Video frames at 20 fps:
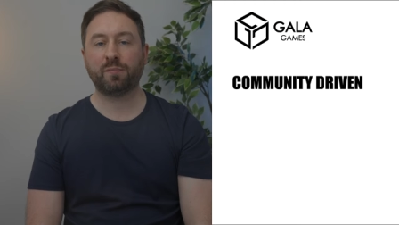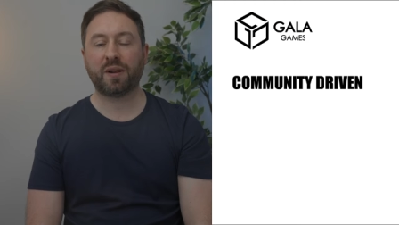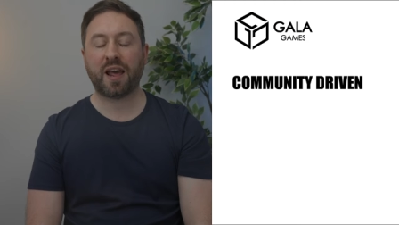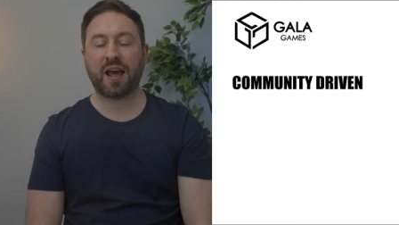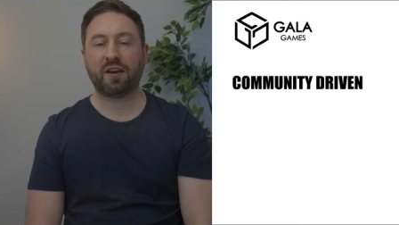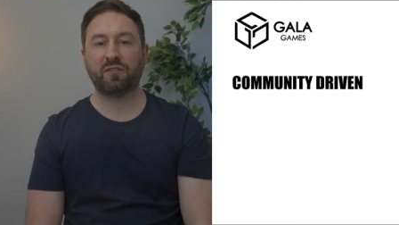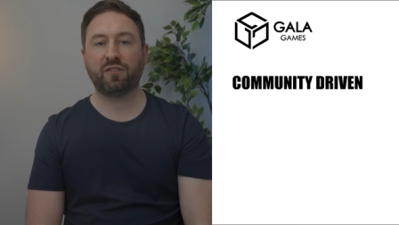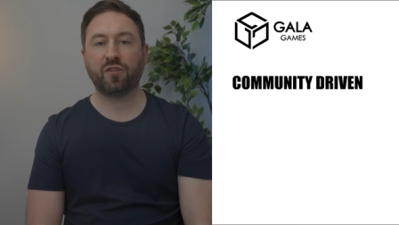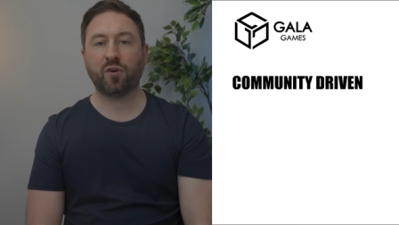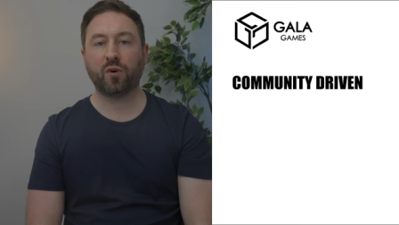
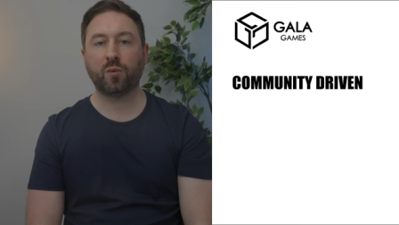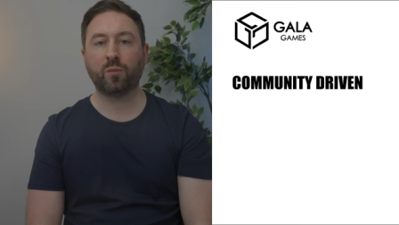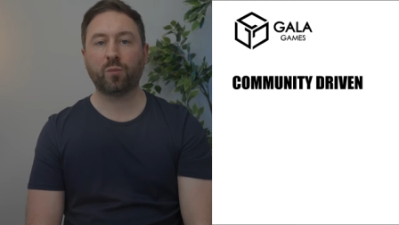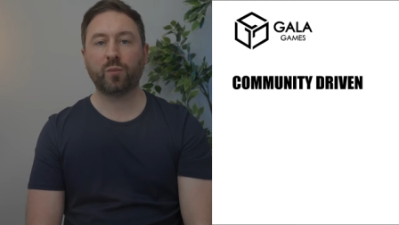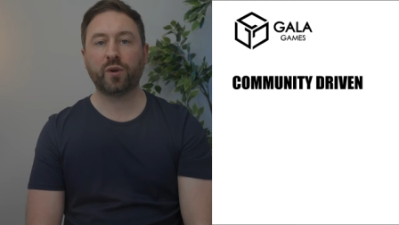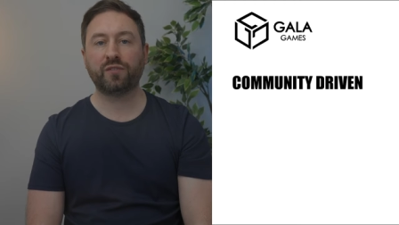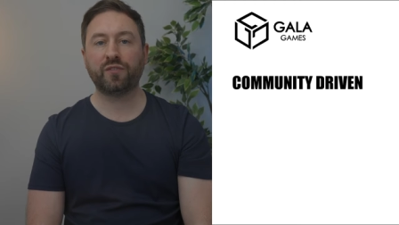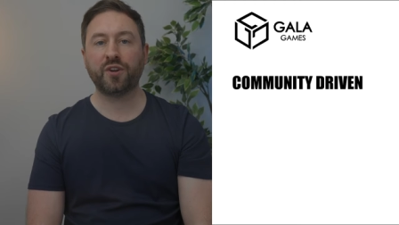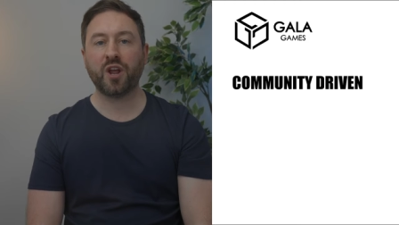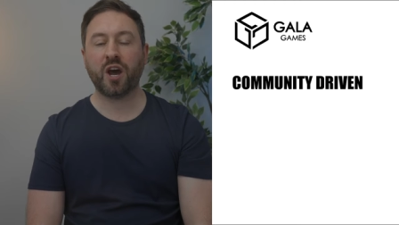platform
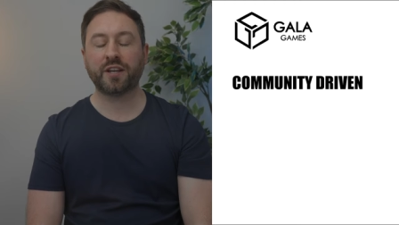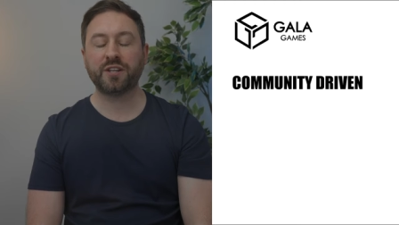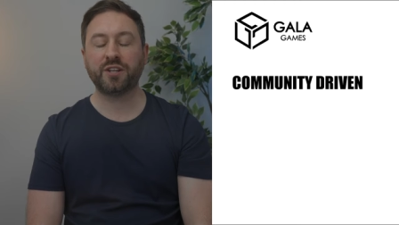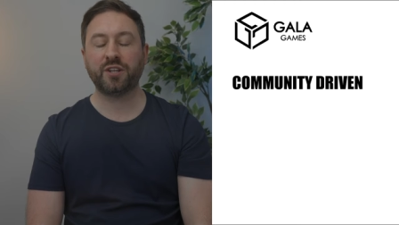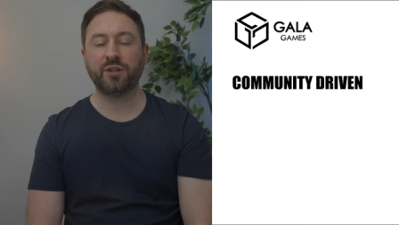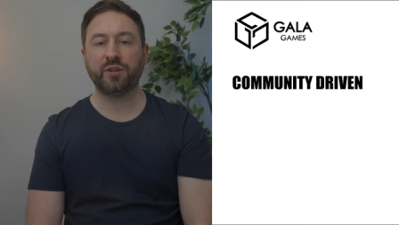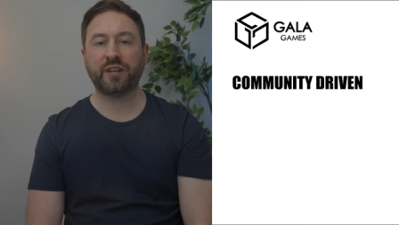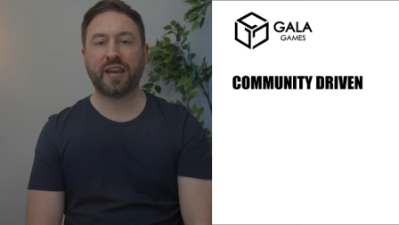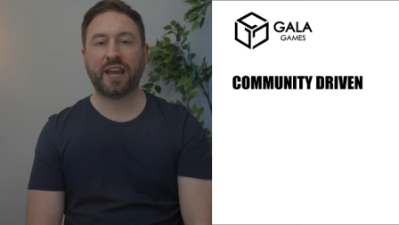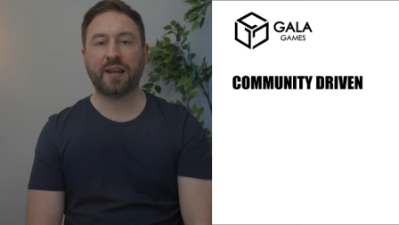with nine
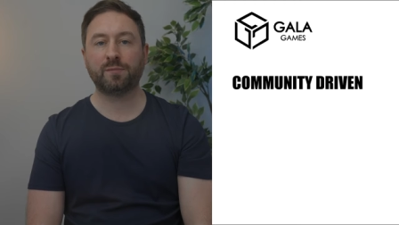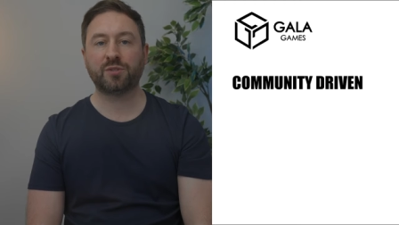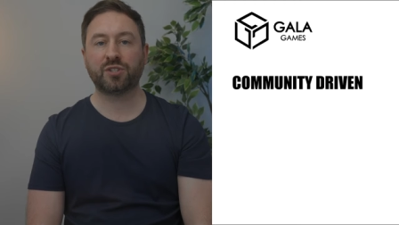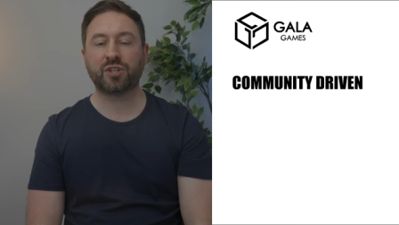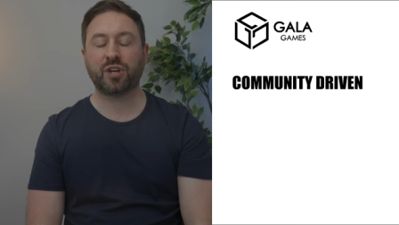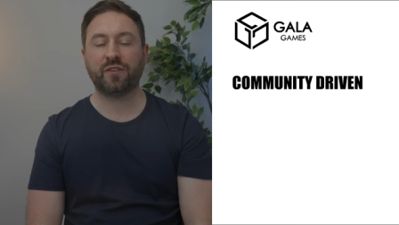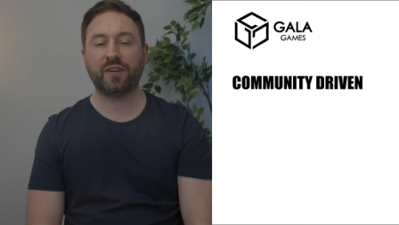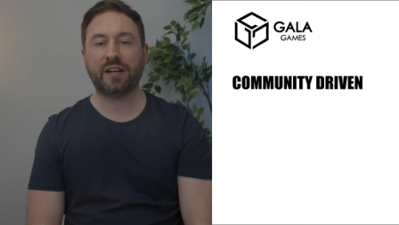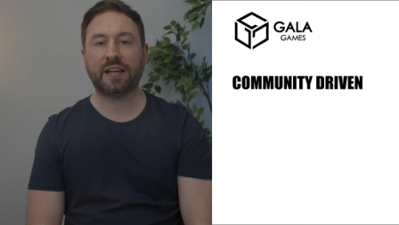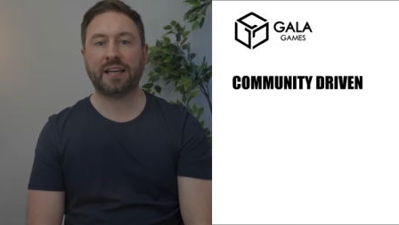new games
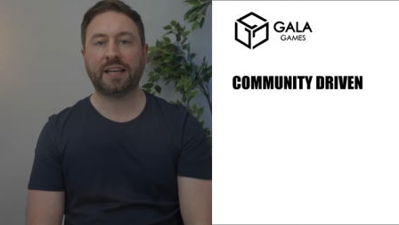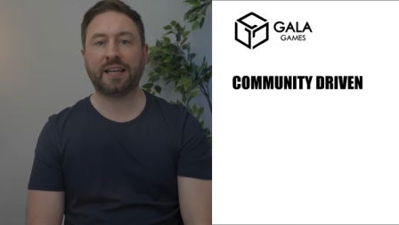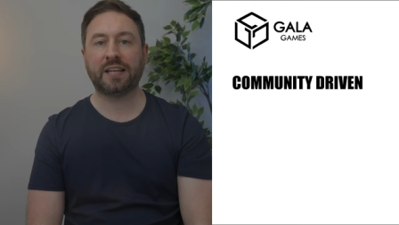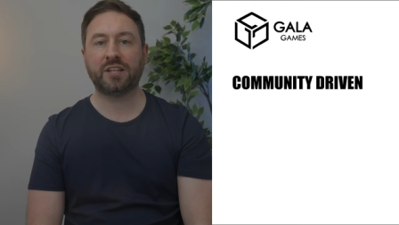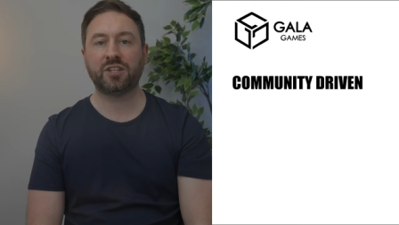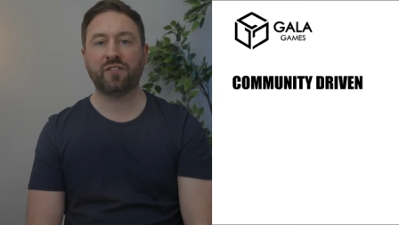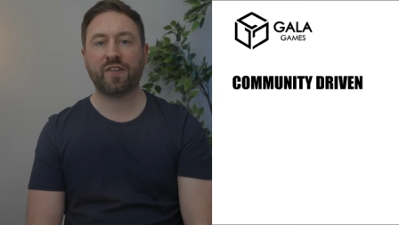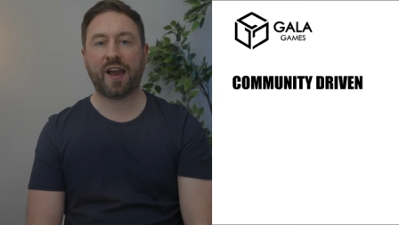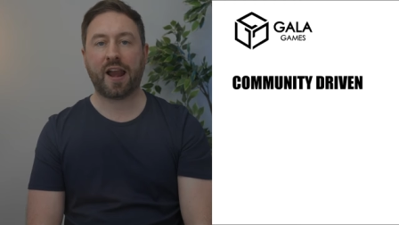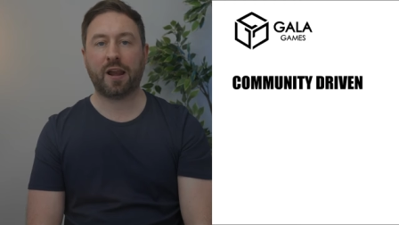currently
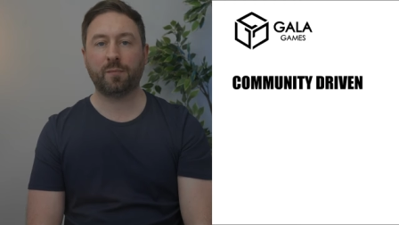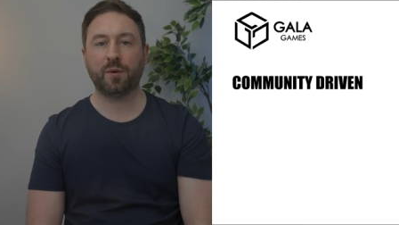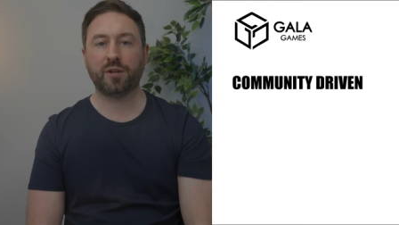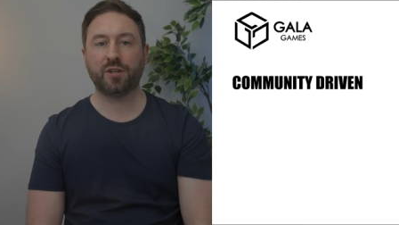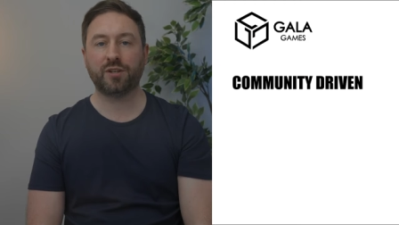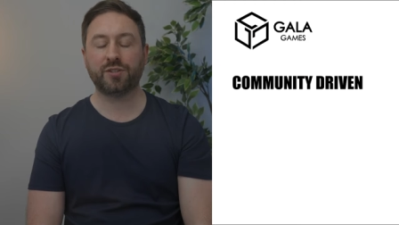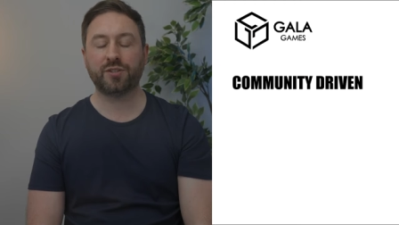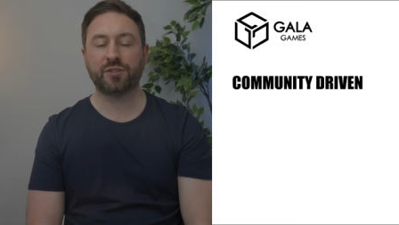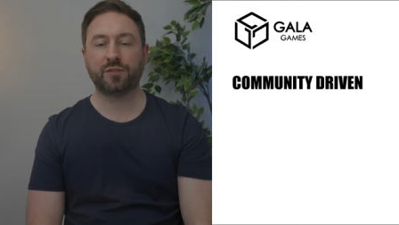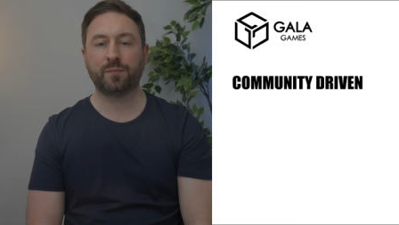in
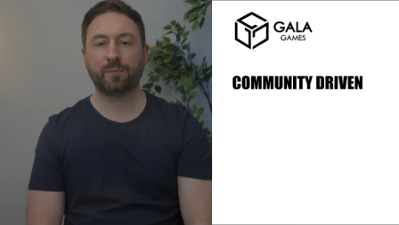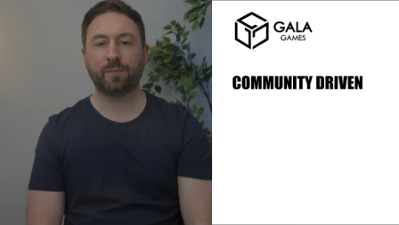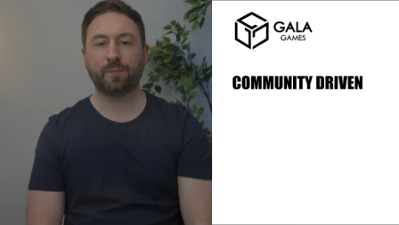development.